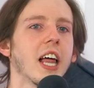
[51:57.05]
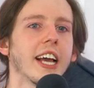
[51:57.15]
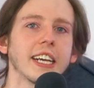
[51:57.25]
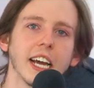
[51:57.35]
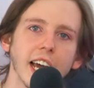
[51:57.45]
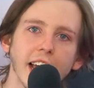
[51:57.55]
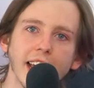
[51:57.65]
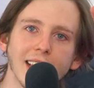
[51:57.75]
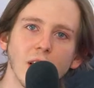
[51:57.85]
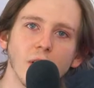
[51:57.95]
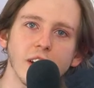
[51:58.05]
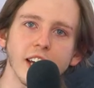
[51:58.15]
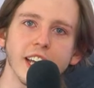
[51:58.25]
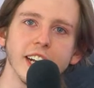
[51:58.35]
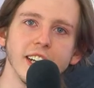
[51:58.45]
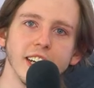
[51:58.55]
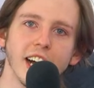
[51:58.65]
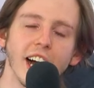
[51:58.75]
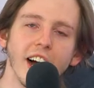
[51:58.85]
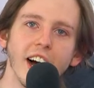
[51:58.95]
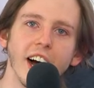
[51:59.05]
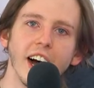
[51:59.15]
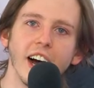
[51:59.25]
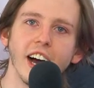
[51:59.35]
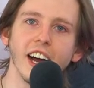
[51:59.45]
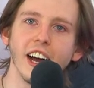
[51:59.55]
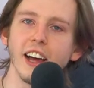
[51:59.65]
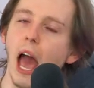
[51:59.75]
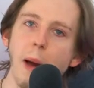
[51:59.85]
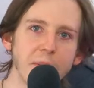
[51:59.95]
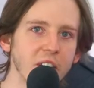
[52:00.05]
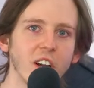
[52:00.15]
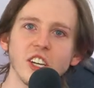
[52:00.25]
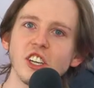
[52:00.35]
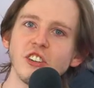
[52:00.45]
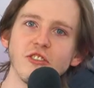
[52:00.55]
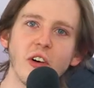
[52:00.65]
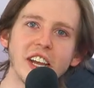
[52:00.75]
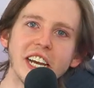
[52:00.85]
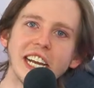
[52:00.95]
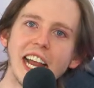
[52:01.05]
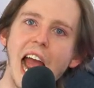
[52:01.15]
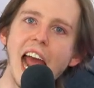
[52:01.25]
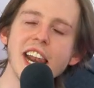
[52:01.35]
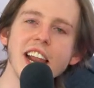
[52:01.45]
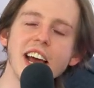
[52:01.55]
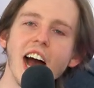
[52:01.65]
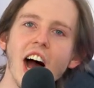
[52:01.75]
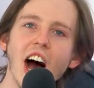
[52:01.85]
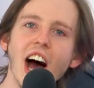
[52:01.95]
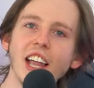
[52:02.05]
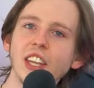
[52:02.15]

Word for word: like, Hey Logan, uh, happy to audition for you again. Uh,